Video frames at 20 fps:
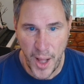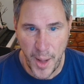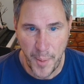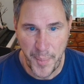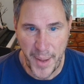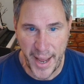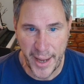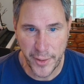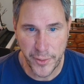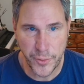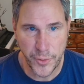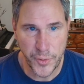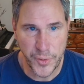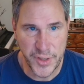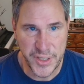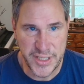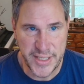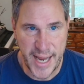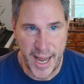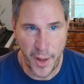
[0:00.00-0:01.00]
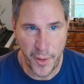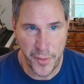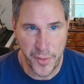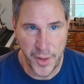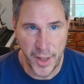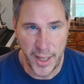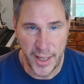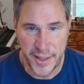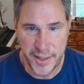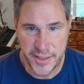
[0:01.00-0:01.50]
Back through the south
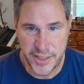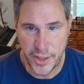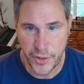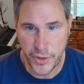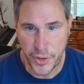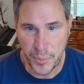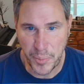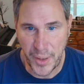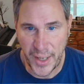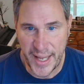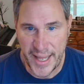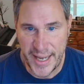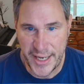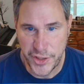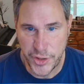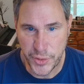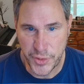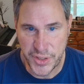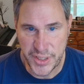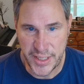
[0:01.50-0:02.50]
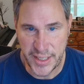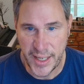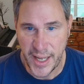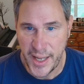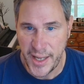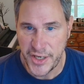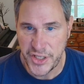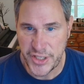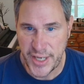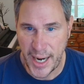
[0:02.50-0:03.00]
uh, southern plains, you'll see
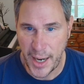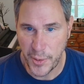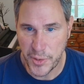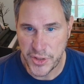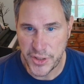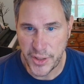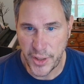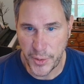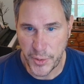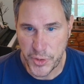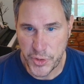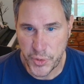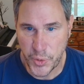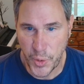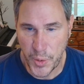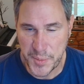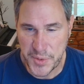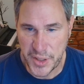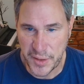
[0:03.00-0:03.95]
showers and thunderstorms.